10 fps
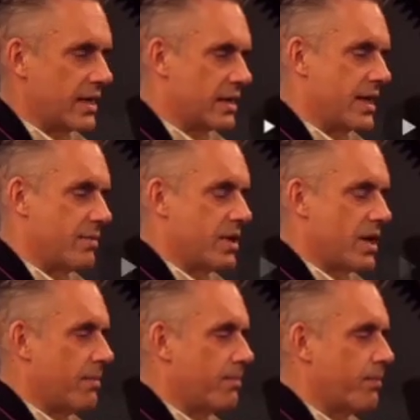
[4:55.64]
At the same
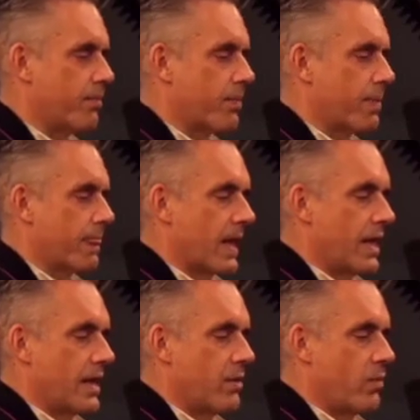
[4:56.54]
time,
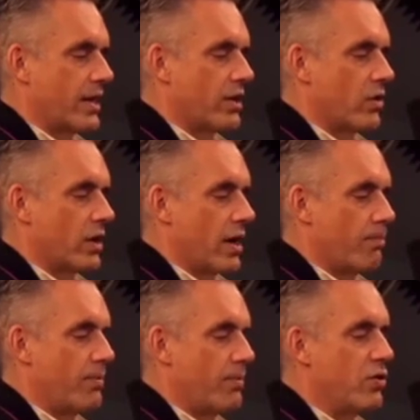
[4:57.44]
he went on a
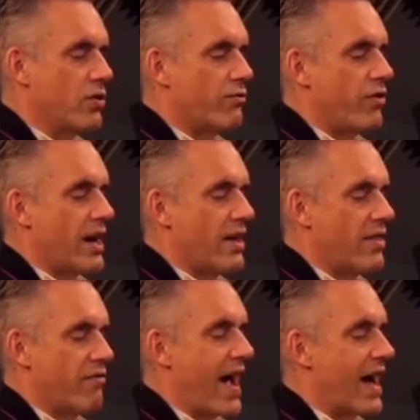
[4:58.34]
beautify
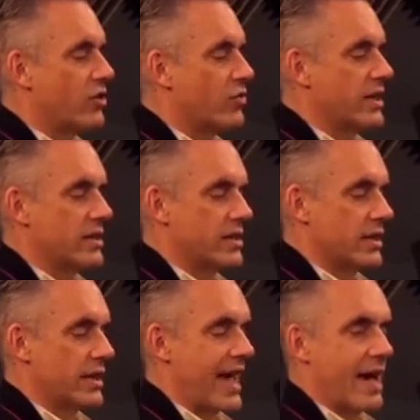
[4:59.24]
the
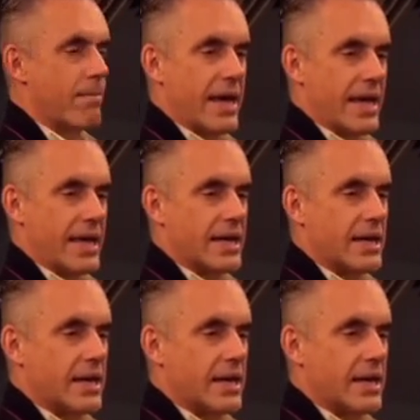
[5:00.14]
factories campaign.